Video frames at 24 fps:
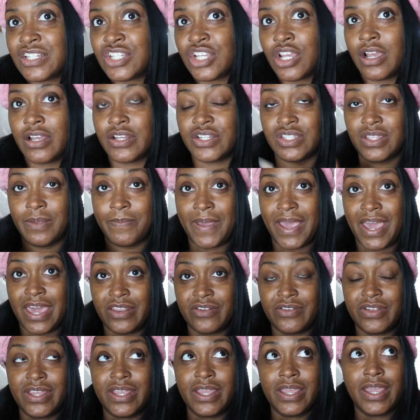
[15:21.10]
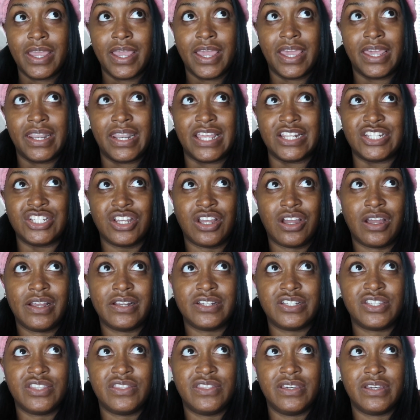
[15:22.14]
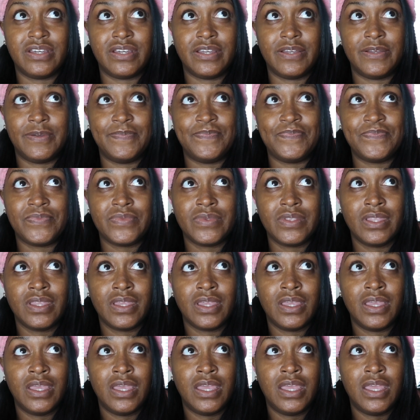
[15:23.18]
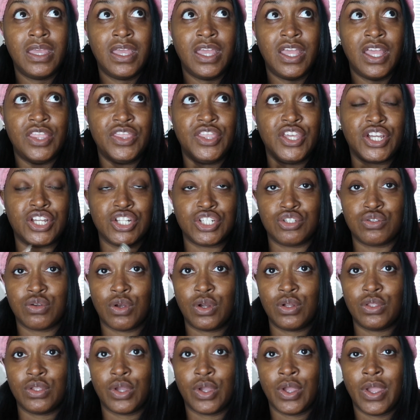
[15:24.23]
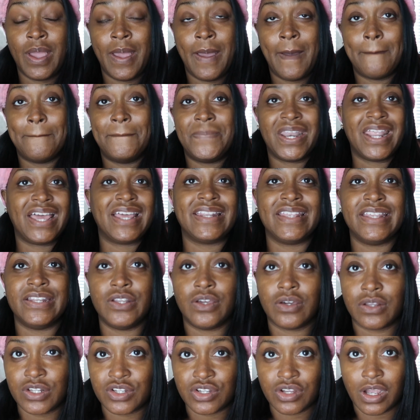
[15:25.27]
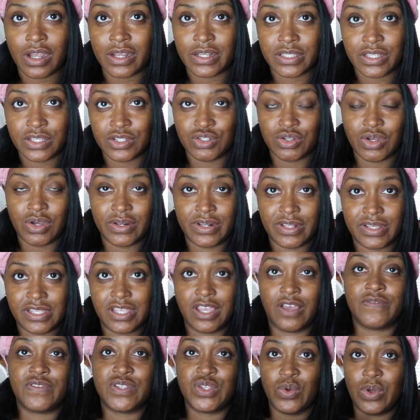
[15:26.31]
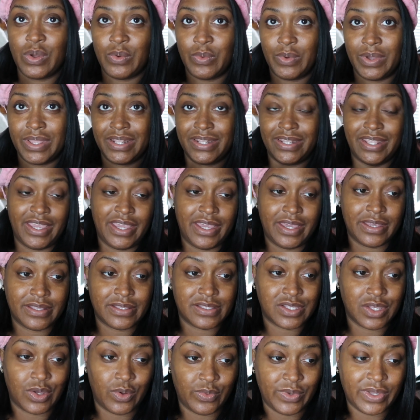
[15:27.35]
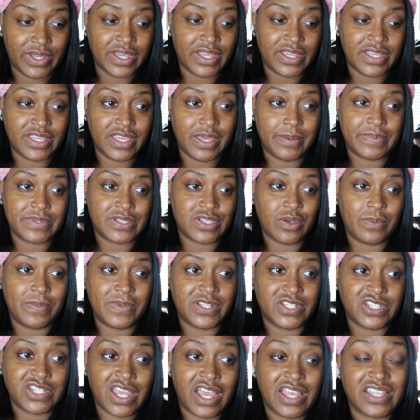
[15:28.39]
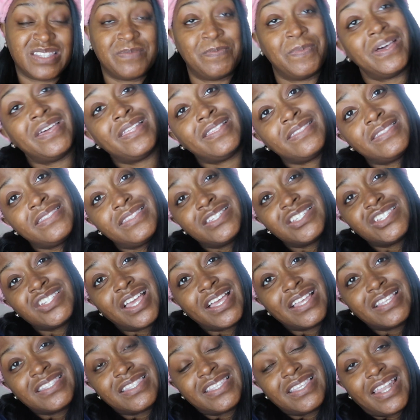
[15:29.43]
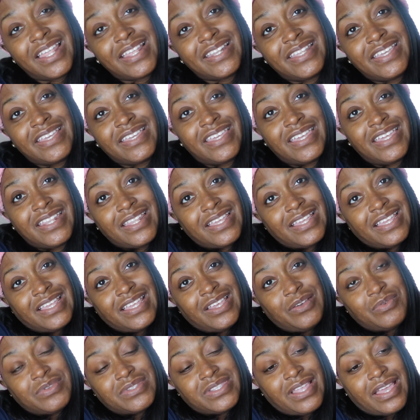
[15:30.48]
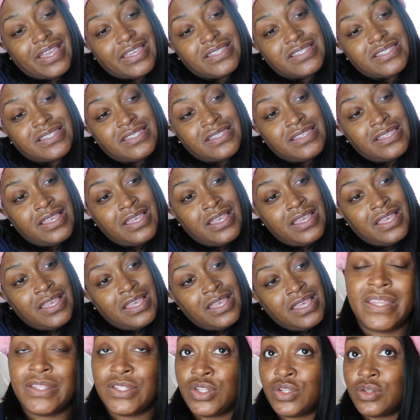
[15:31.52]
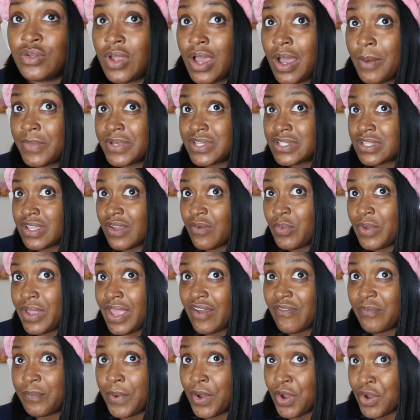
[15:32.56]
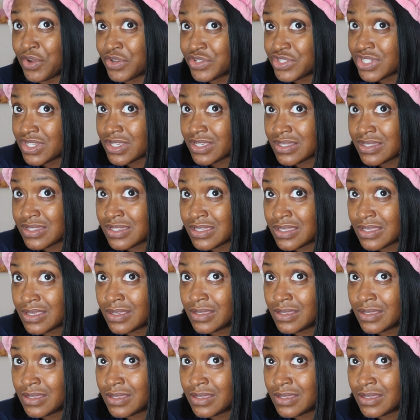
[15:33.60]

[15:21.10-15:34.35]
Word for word: charged the battery and I charged the the controller, but I didn't know to charge the drone itself, so it went dead. So we couldn't get with so many shots, but the shots that I did get, it was nice. But do you know how much stuff we have purchased